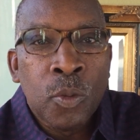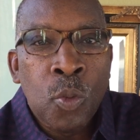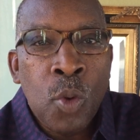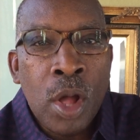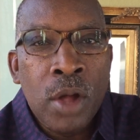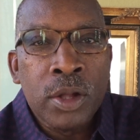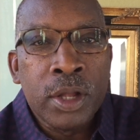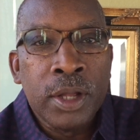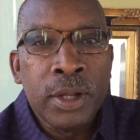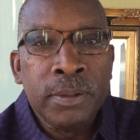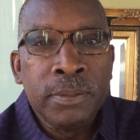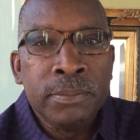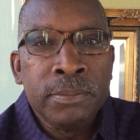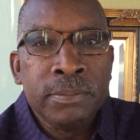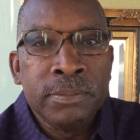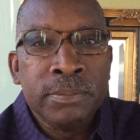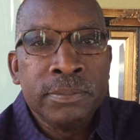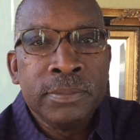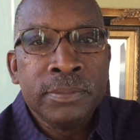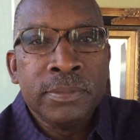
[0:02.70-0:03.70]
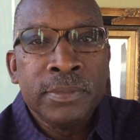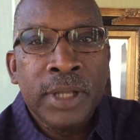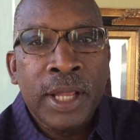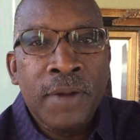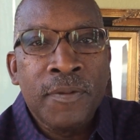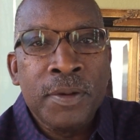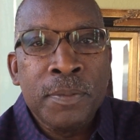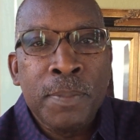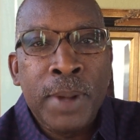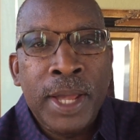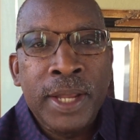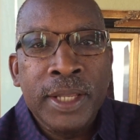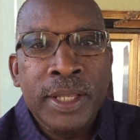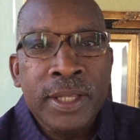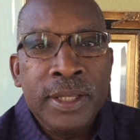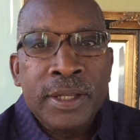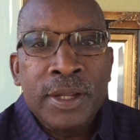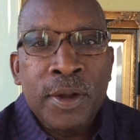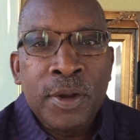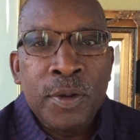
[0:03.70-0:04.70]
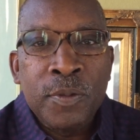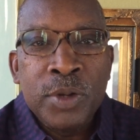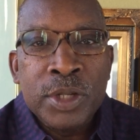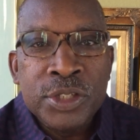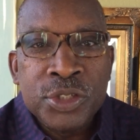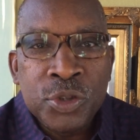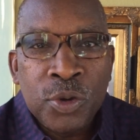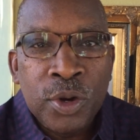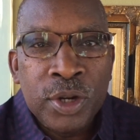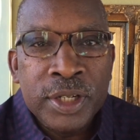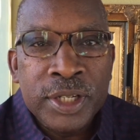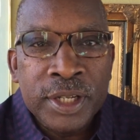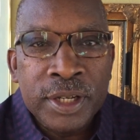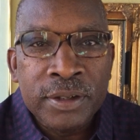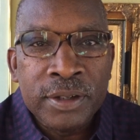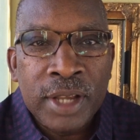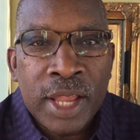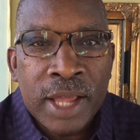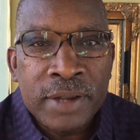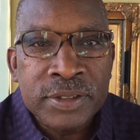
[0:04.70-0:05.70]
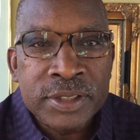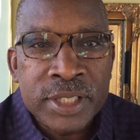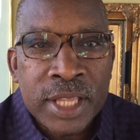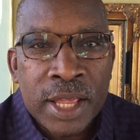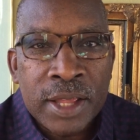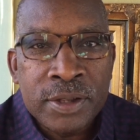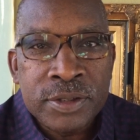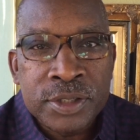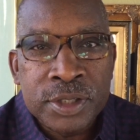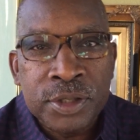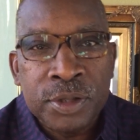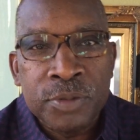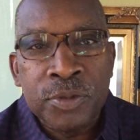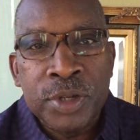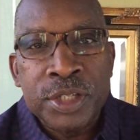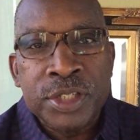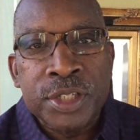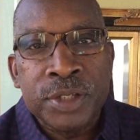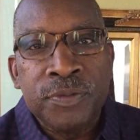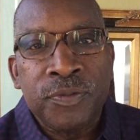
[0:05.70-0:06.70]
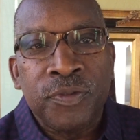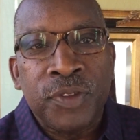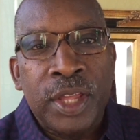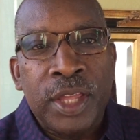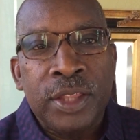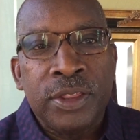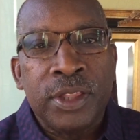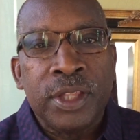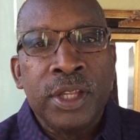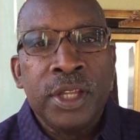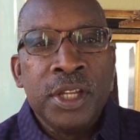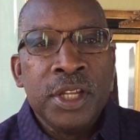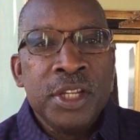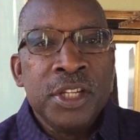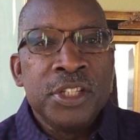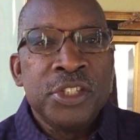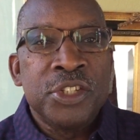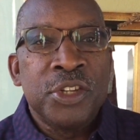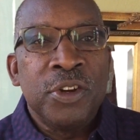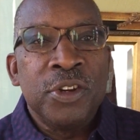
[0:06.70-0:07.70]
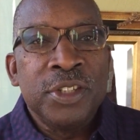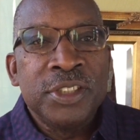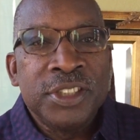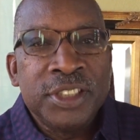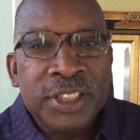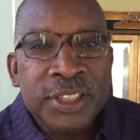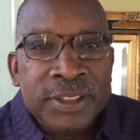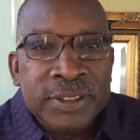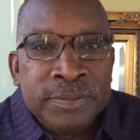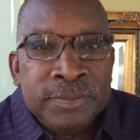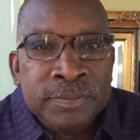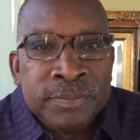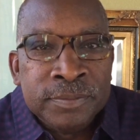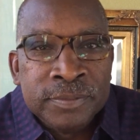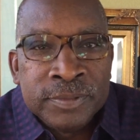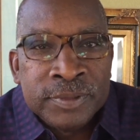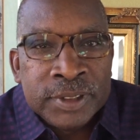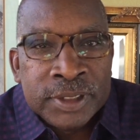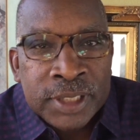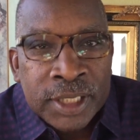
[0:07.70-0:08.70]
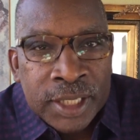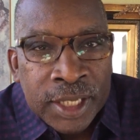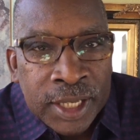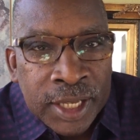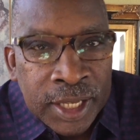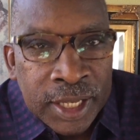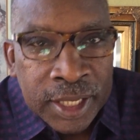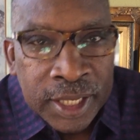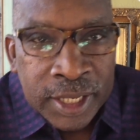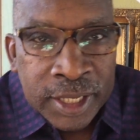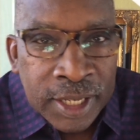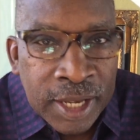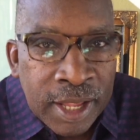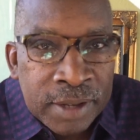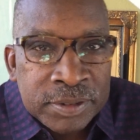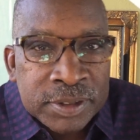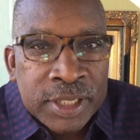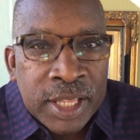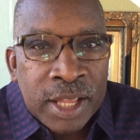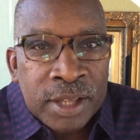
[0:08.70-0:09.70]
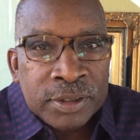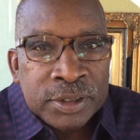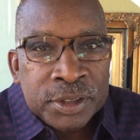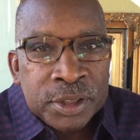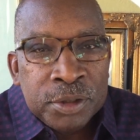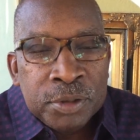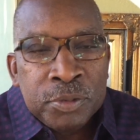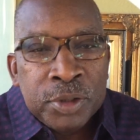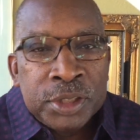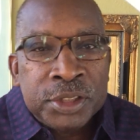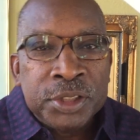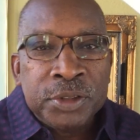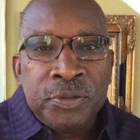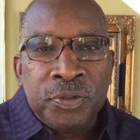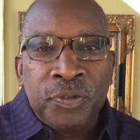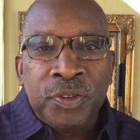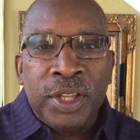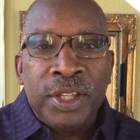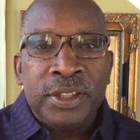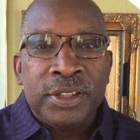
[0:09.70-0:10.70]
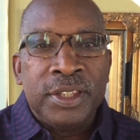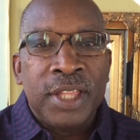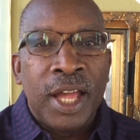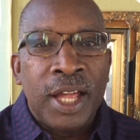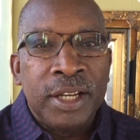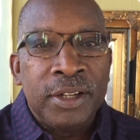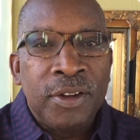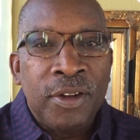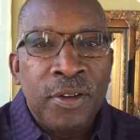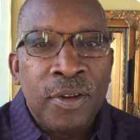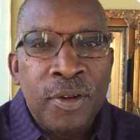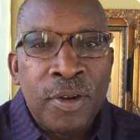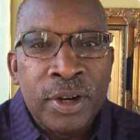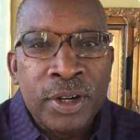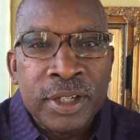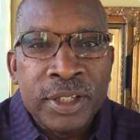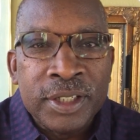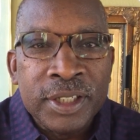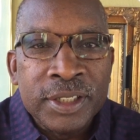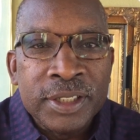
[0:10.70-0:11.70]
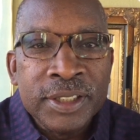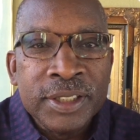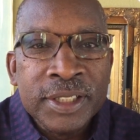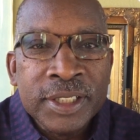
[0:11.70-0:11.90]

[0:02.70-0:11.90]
Welcome, everybody. Kerwin Jordan here, Lifestyles of the Rich in Faith Church, and lifestylesoftherichiinfaith.org,